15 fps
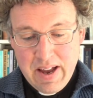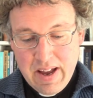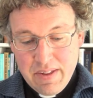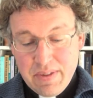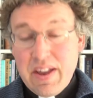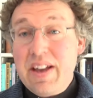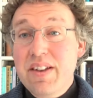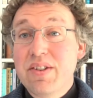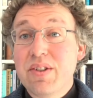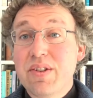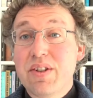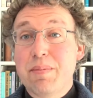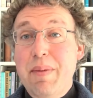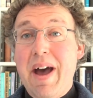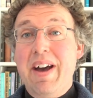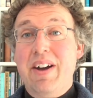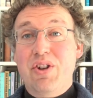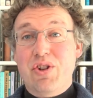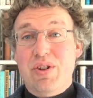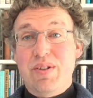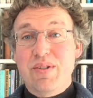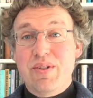There's some
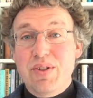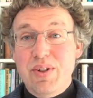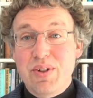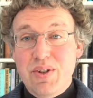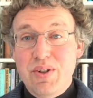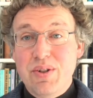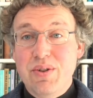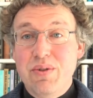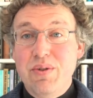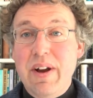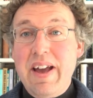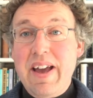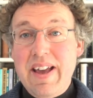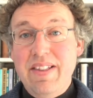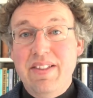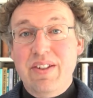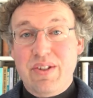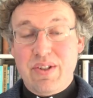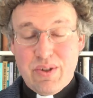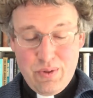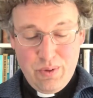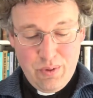actions to do in the
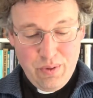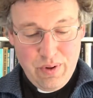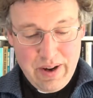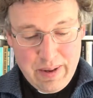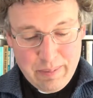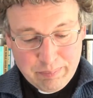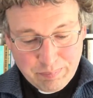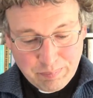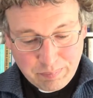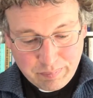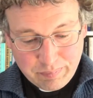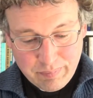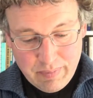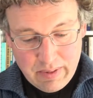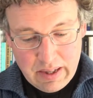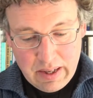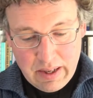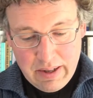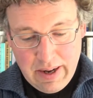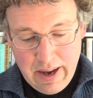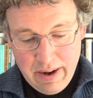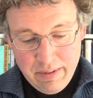story.
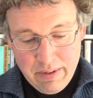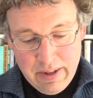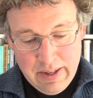Now,